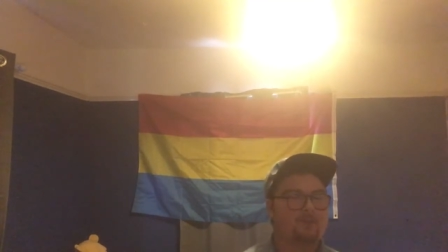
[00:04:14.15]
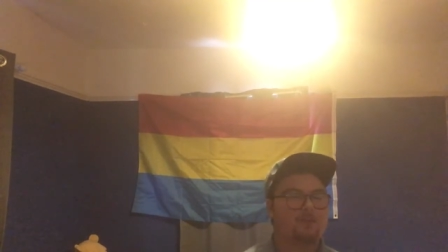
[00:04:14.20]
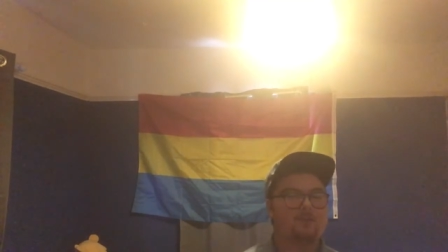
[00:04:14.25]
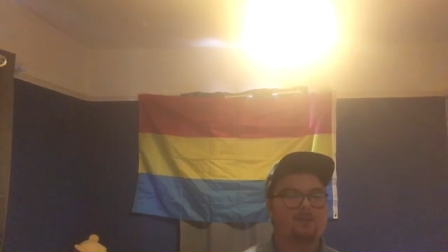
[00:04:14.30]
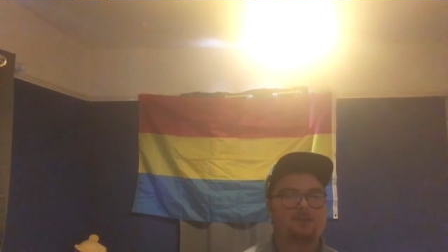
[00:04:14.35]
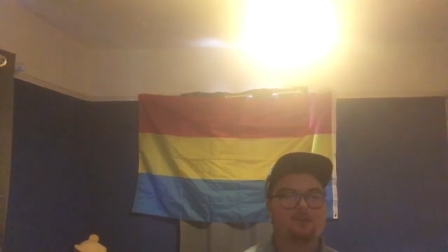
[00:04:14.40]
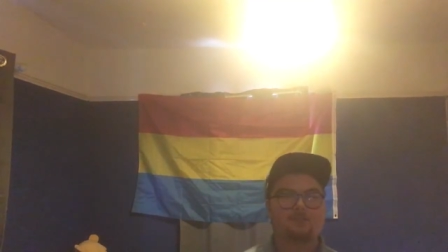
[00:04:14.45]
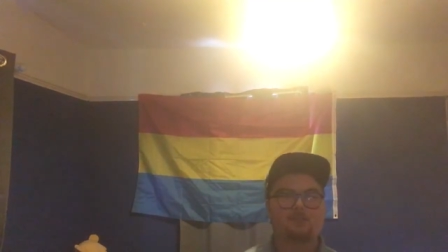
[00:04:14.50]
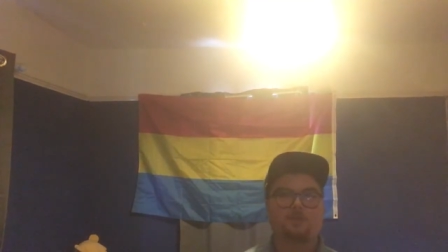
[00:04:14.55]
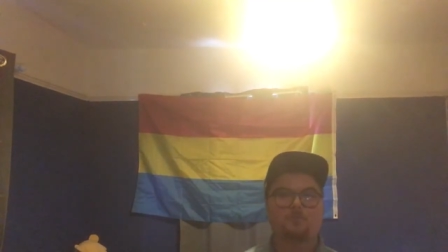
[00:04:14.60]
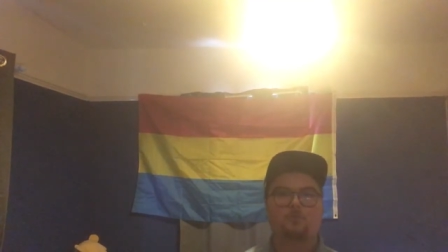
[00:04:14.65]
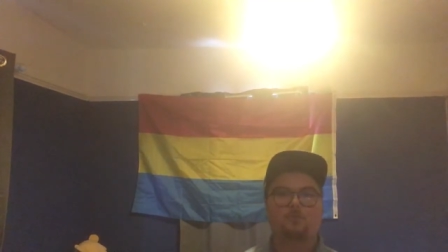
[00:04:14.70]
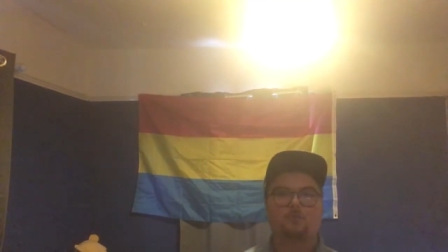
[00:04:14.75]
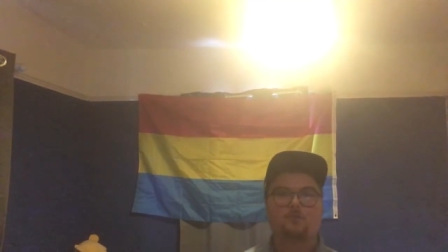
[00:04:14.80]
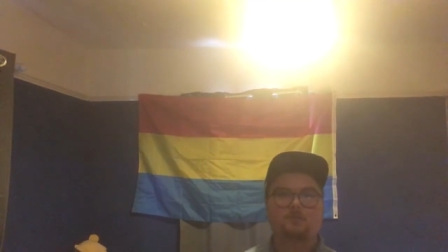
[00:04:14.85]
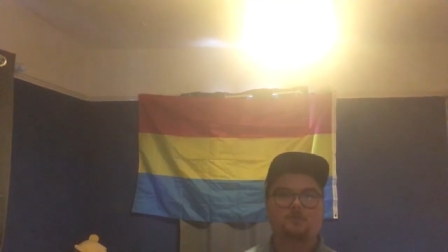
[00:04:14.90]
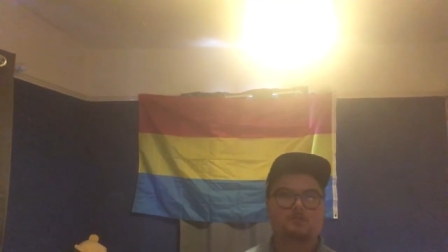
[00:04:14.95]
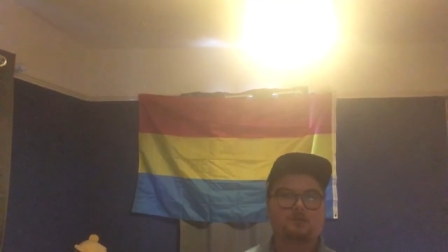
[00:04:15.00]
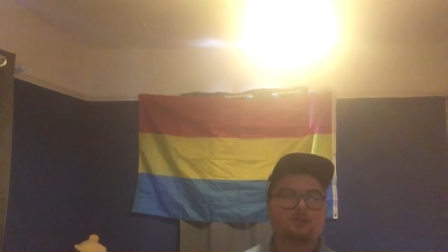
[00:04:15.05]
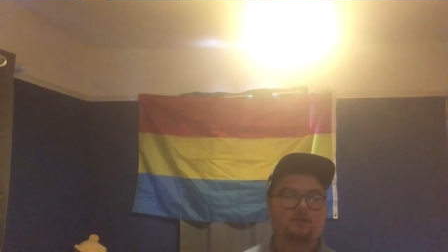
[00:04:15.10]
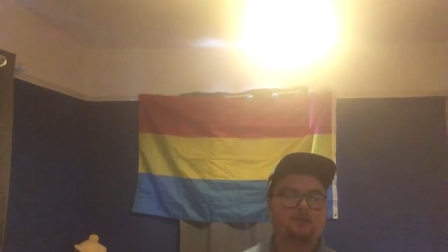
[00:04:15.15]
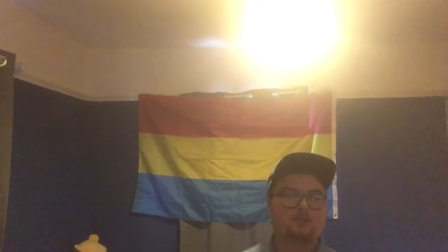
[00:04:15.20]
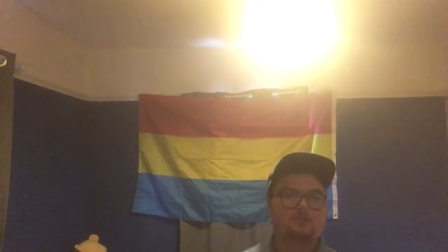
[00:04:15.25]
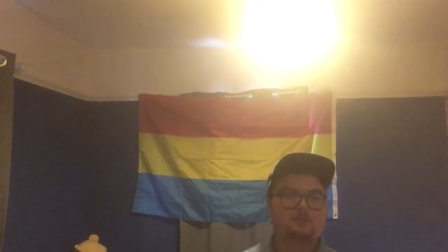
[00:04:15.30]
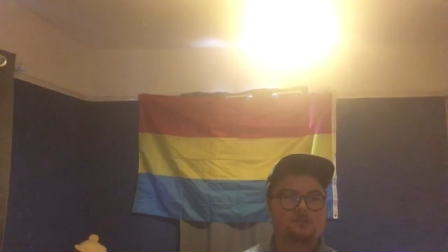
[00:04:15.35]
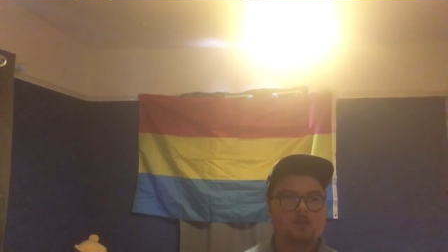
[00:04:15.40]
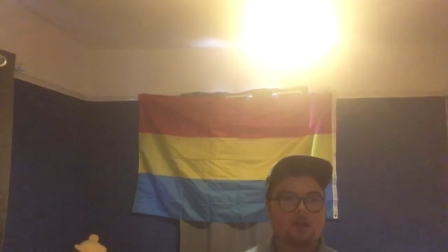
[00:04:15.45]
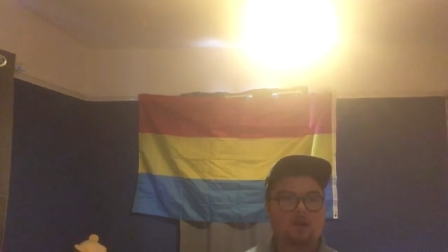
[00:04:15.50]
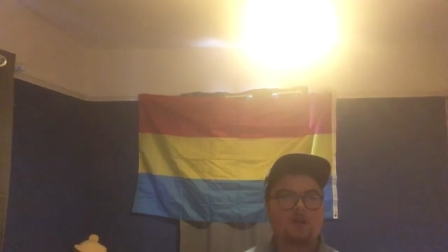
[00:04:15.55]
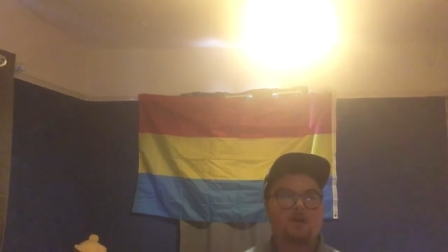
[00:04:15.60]
Let's go, boys and girls.
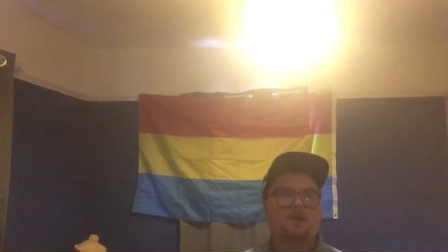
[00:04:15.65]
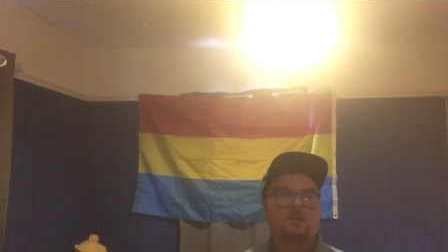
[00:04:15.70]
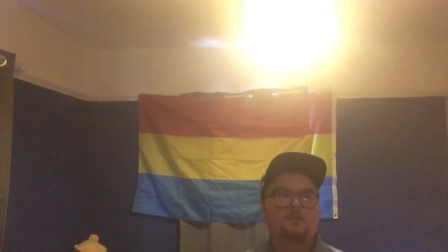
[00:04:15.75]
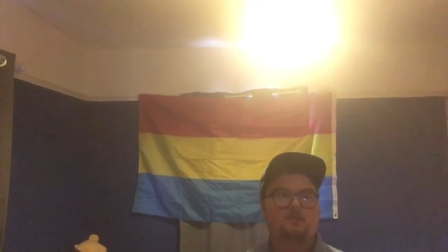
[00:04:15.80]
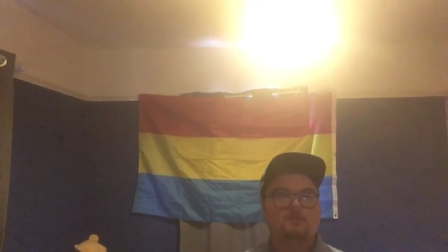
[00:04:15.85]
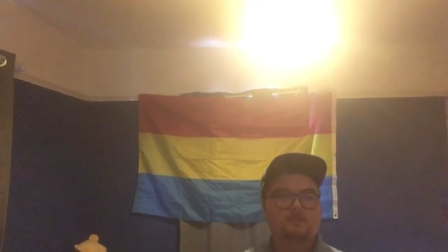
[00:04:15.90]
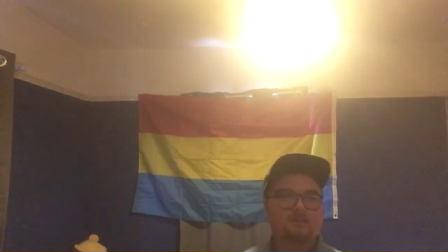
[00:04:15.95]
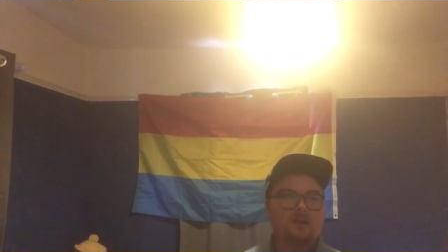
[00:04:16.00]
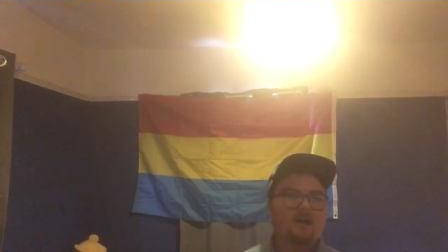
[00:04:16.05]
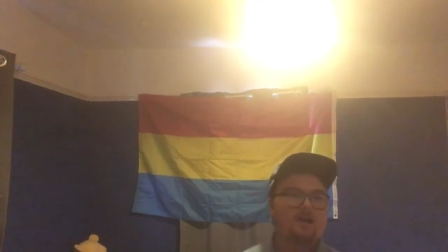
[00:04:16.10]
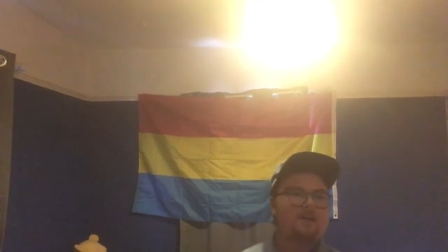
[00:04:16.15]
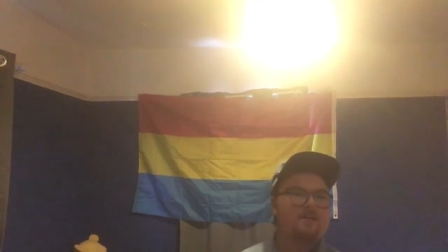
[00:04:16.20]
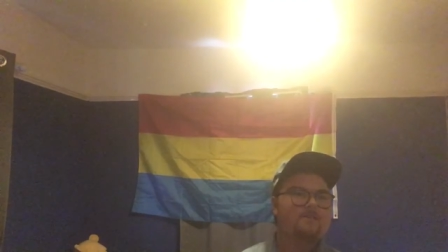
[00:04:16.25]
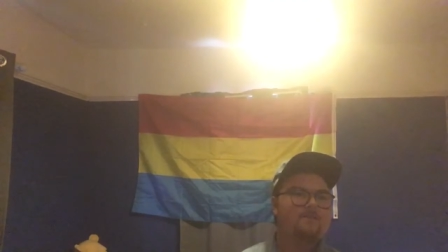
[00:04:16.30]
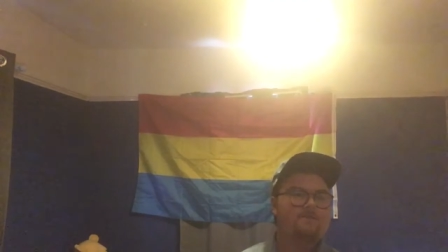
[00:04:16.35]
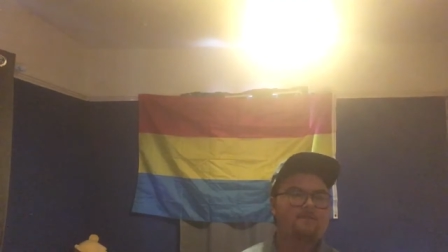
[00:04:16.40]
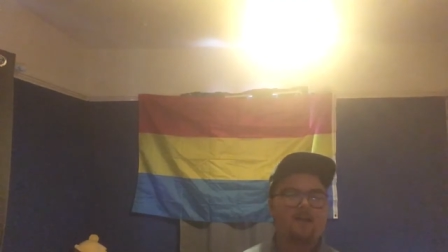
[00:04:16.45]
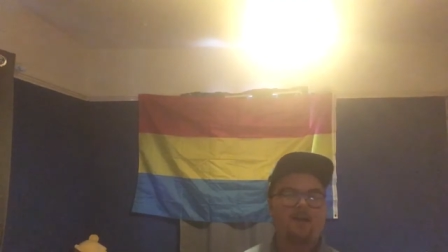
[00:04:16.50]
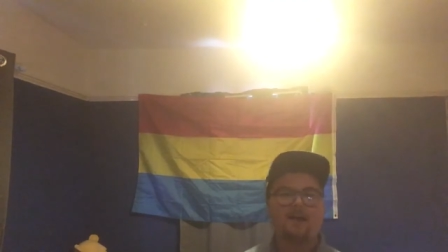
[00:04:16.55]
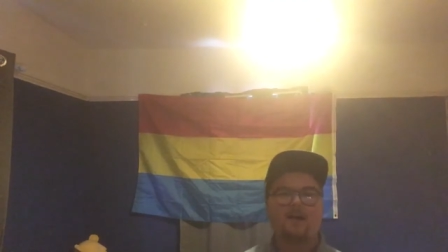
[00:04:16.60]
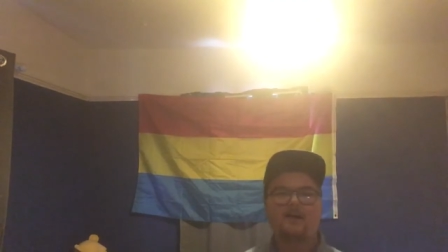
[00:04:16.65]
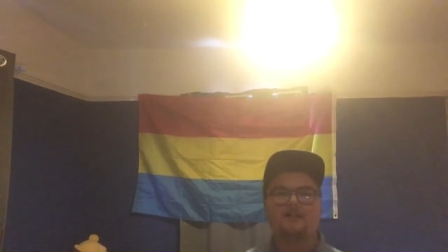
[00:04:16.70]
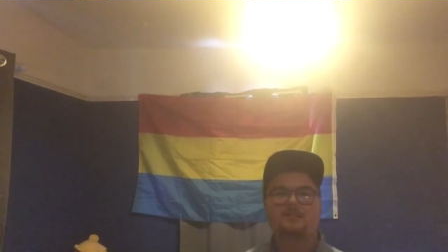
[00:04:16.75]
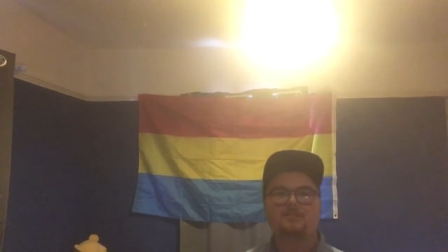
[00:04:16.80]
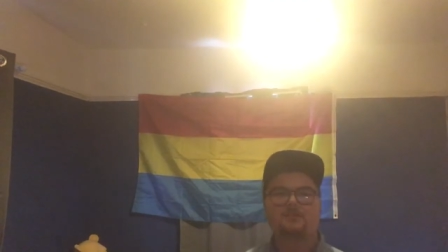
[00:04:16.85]
Time flies